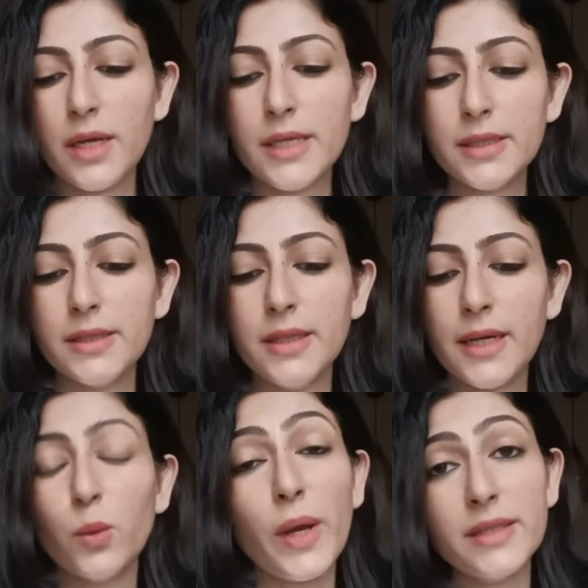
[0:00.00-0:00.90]
is the
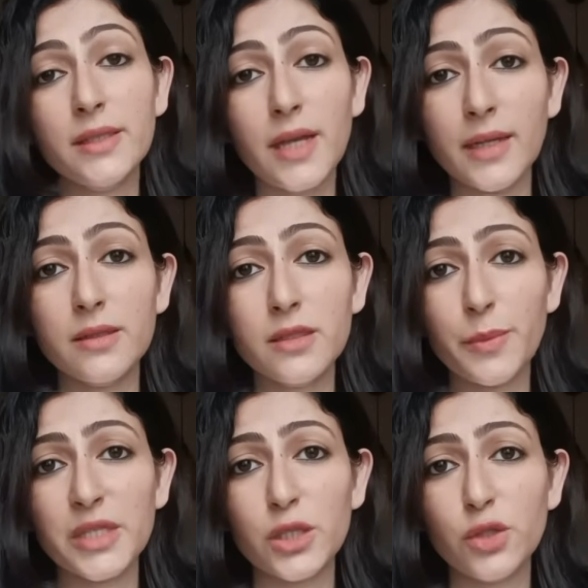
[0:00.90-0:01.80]
advice and guidance
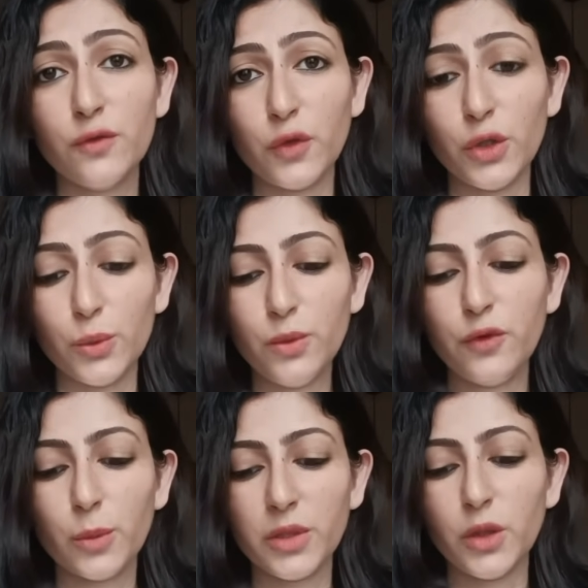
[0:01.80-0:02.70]
message for you
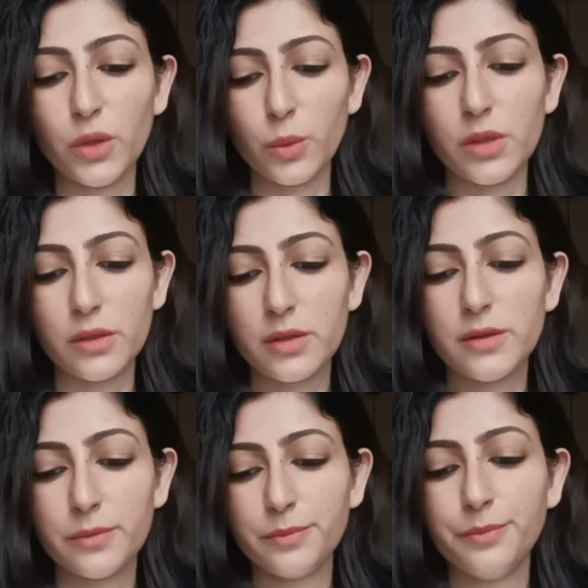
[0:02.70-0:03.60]
from the universe?